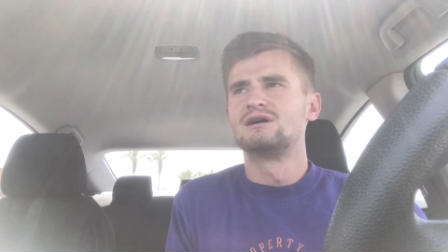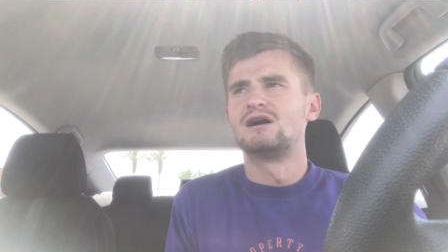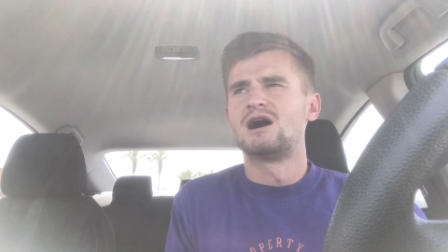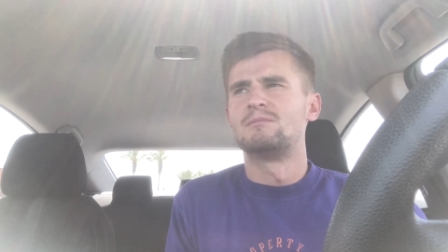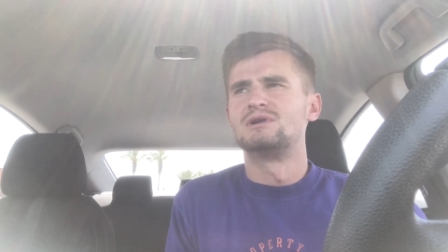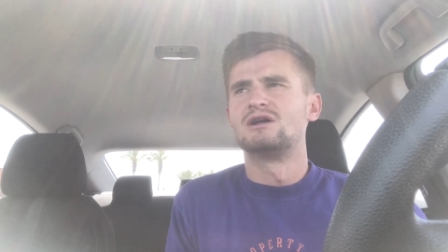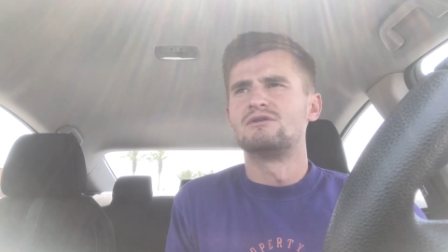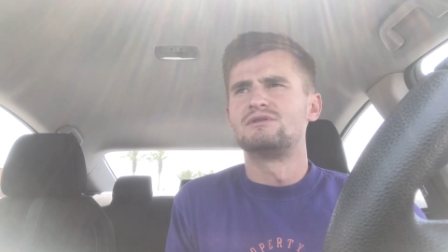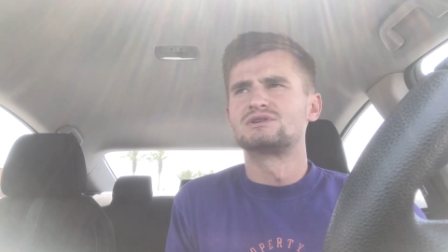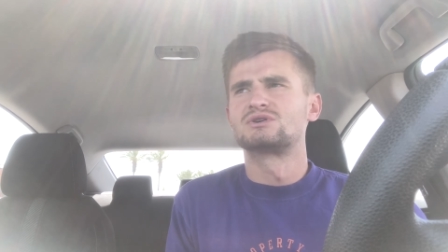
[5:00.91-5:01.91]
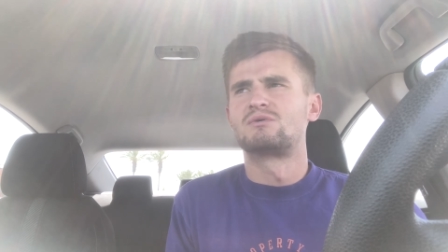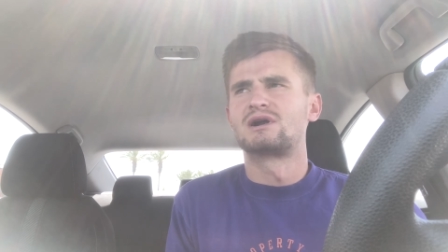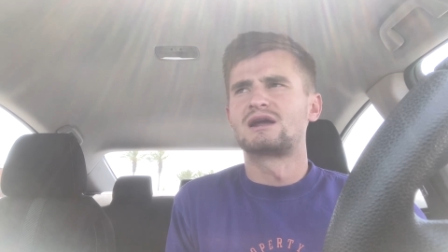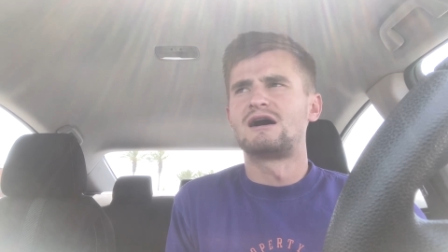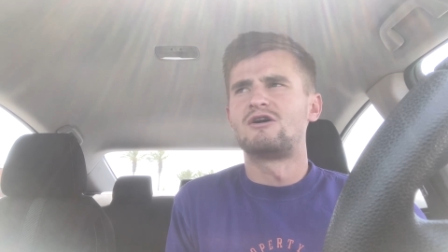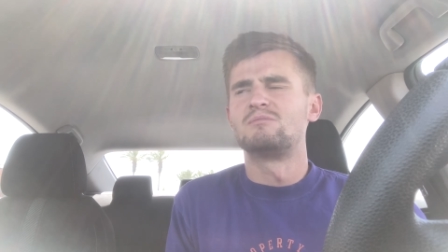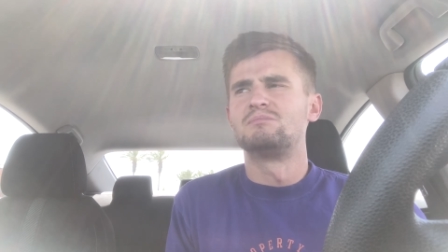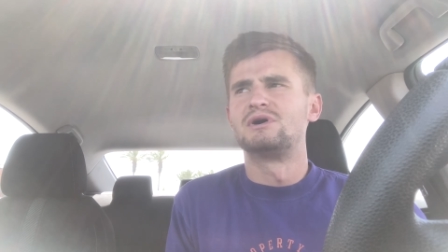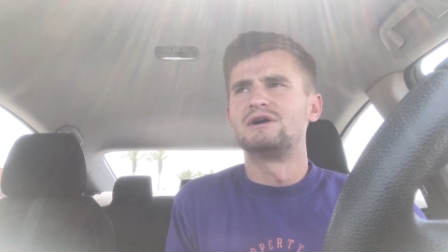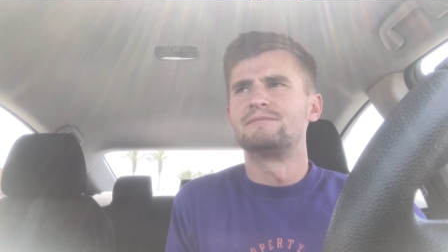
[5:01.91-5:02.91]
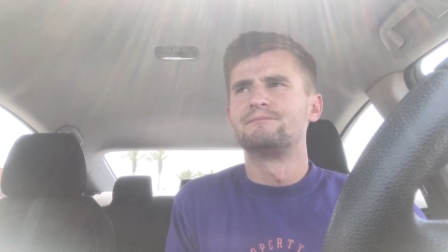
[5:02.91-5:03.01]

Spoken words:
and know things will work out. But